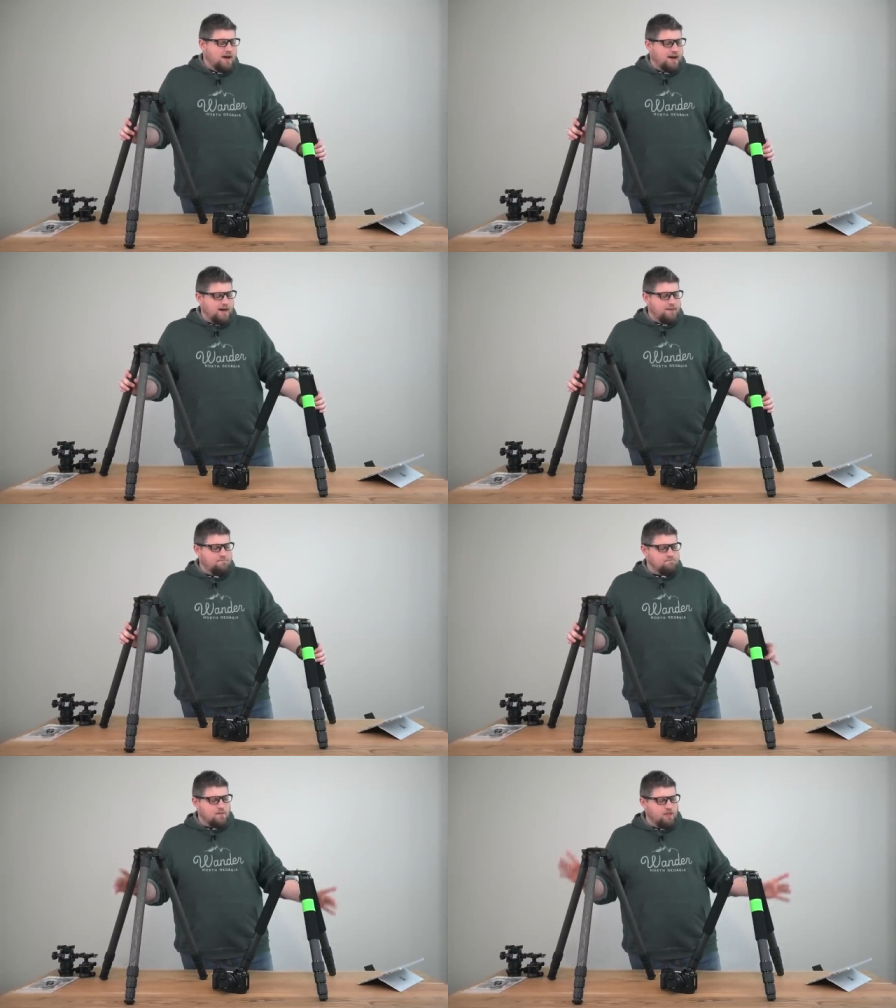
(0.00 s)

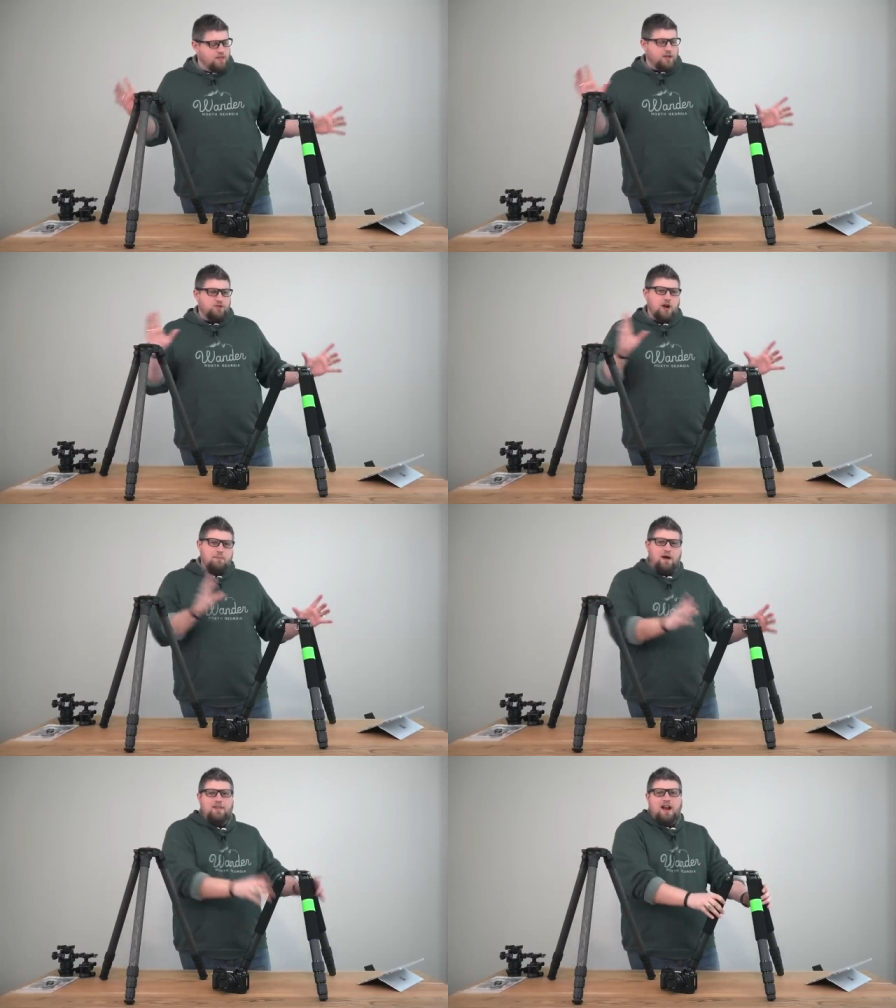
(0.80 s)
The
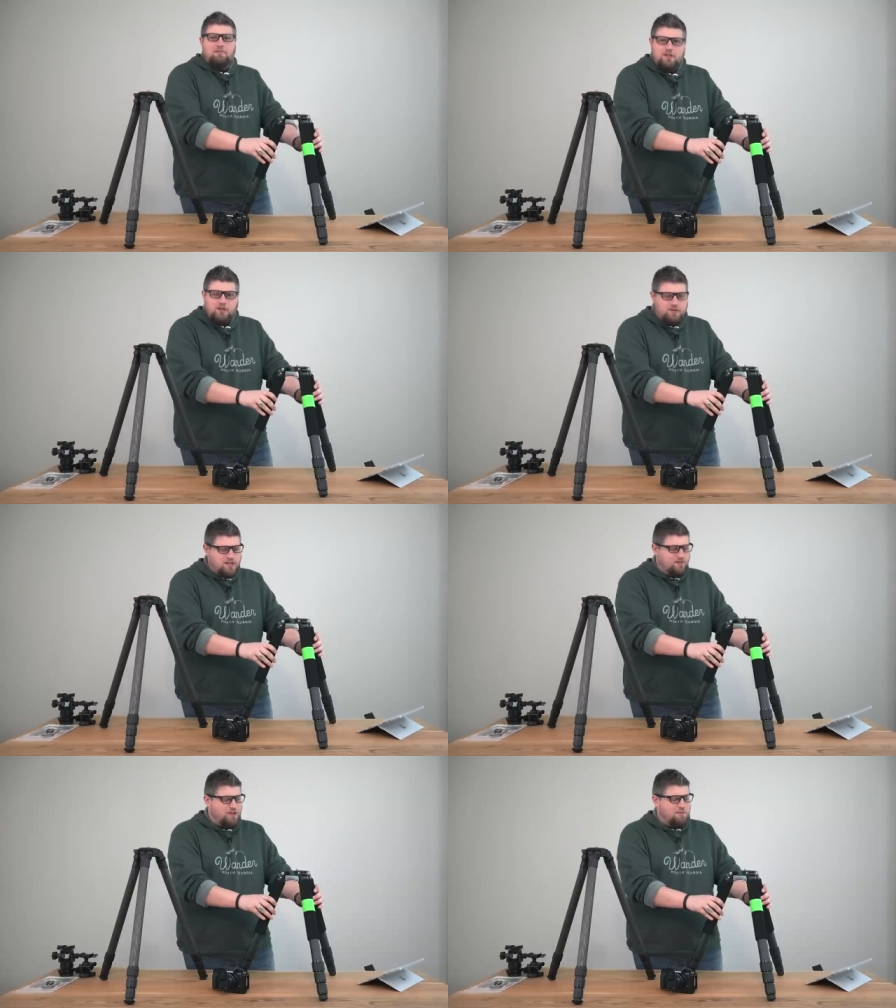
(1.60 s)
tripod that I've been
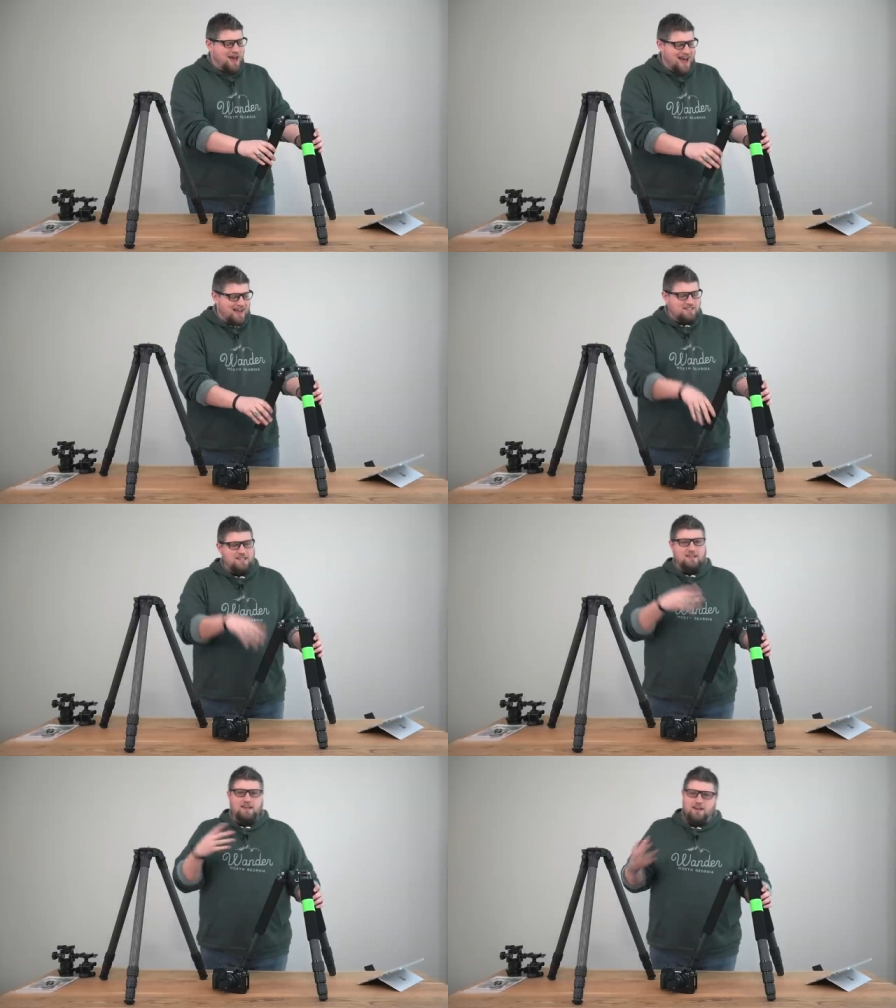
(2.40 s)
using for the
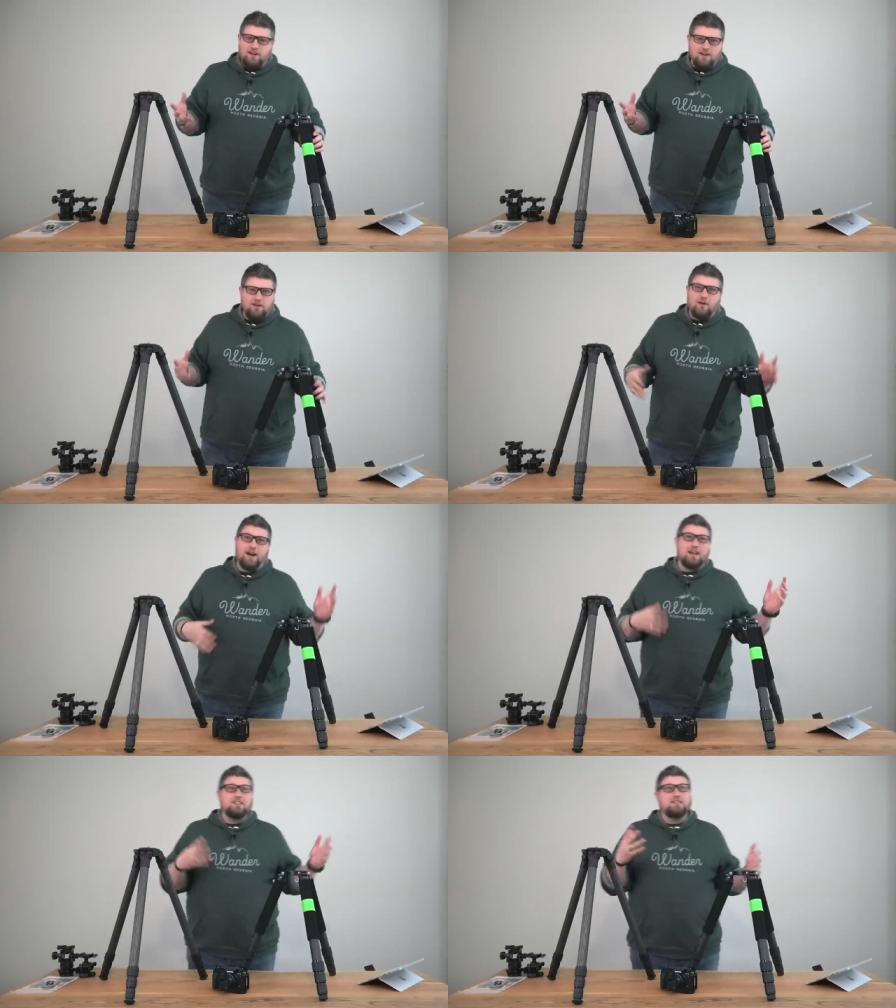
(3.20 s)
past year, or
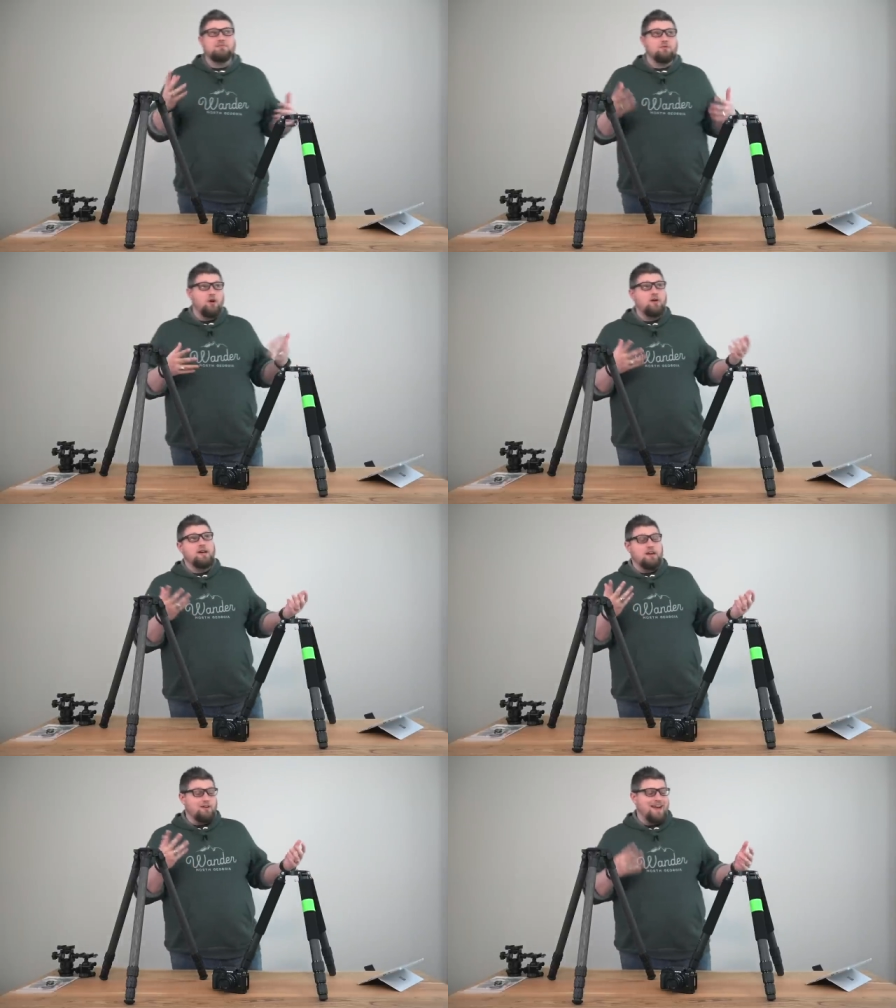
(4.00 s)
I guess we're going
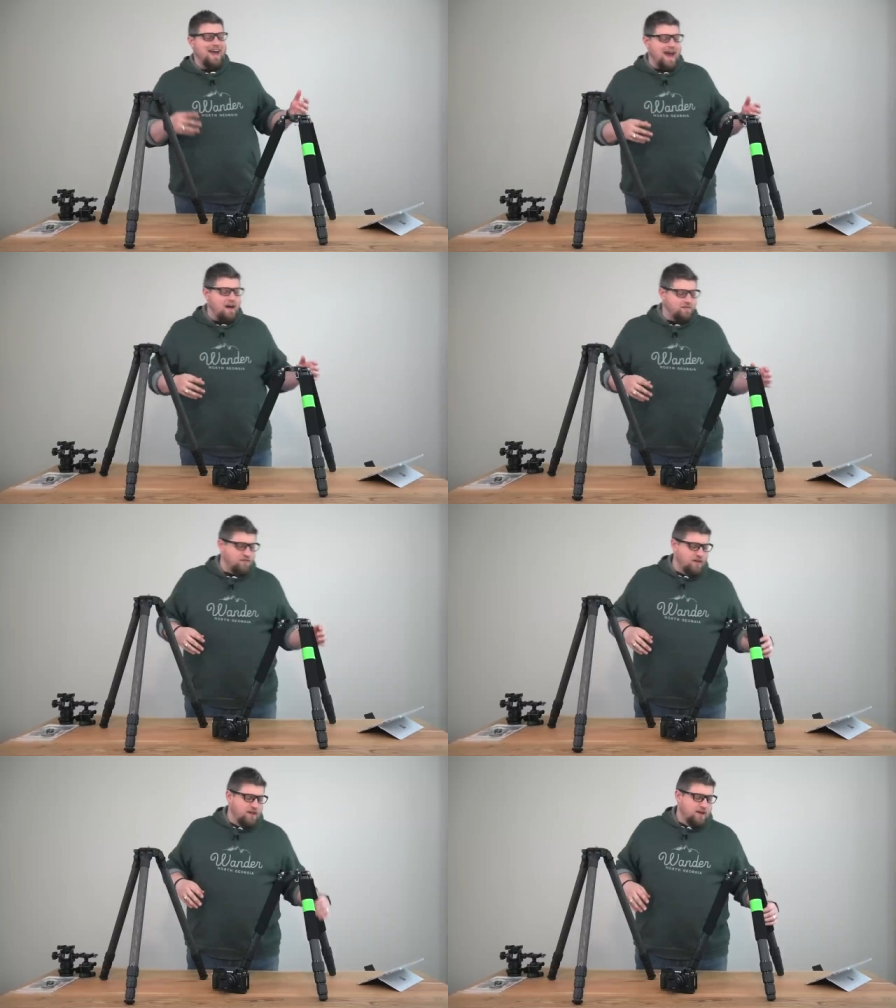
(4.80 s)
on a year and a
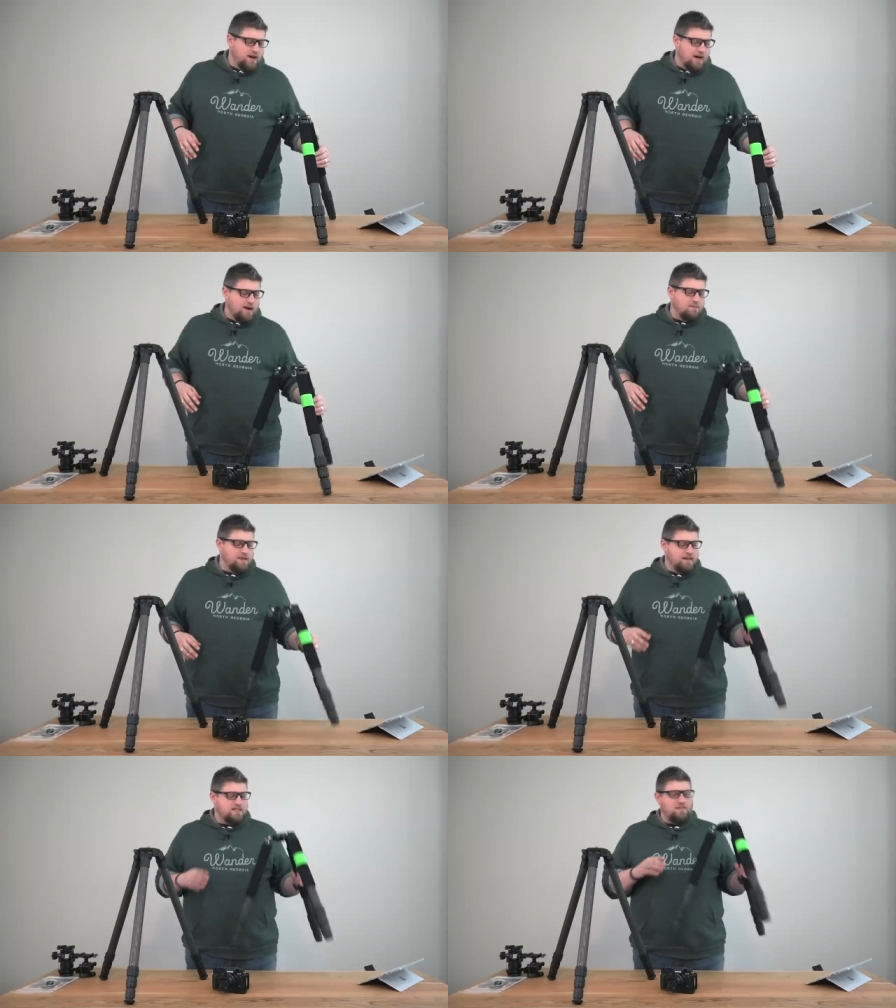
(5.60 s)
half,
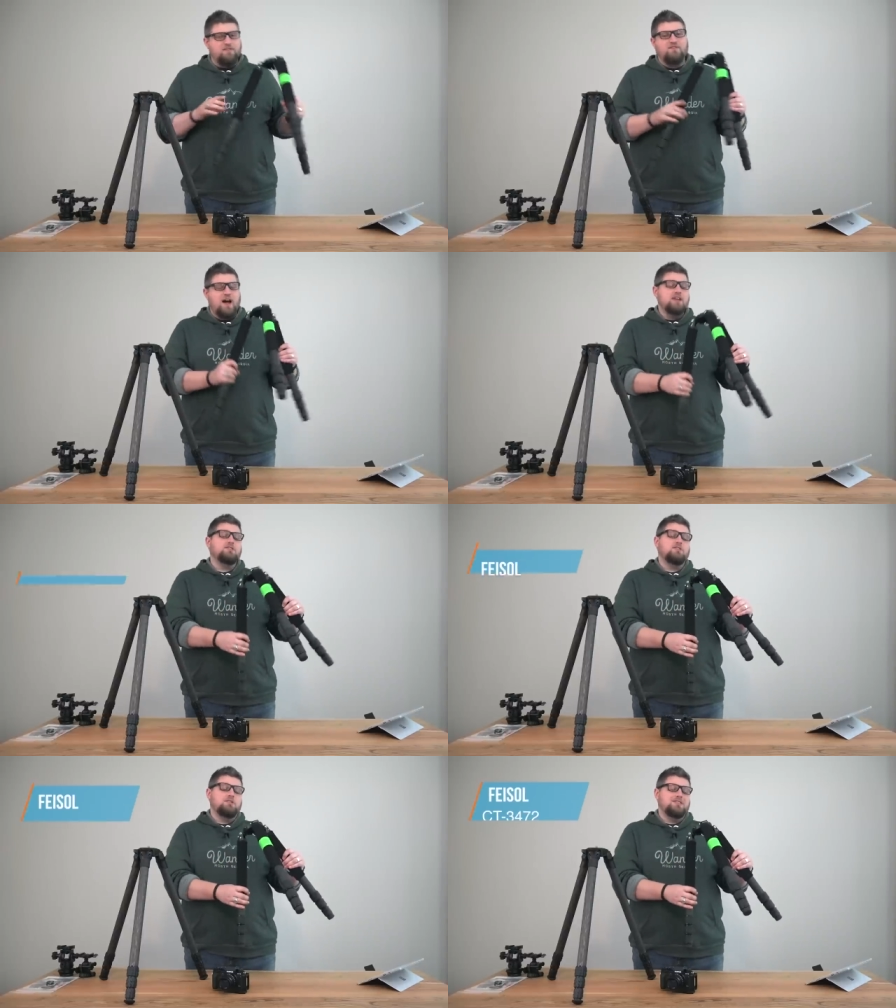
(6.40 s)
is the
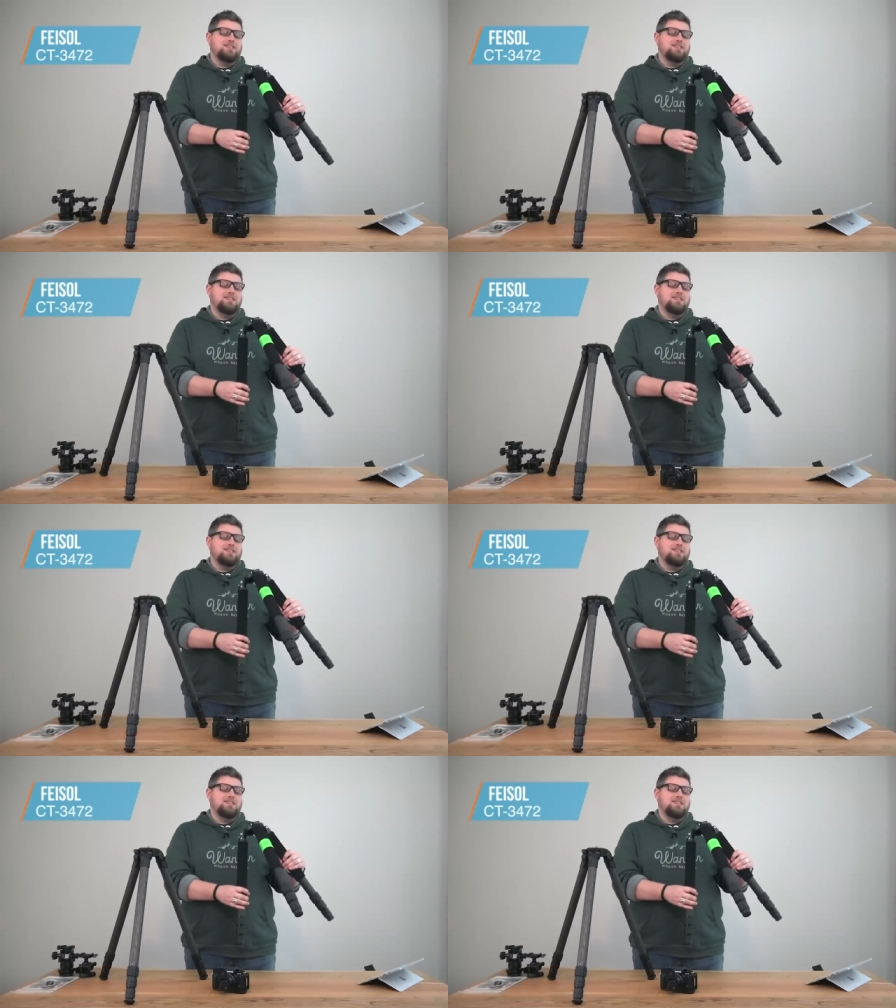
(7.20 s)
Feisol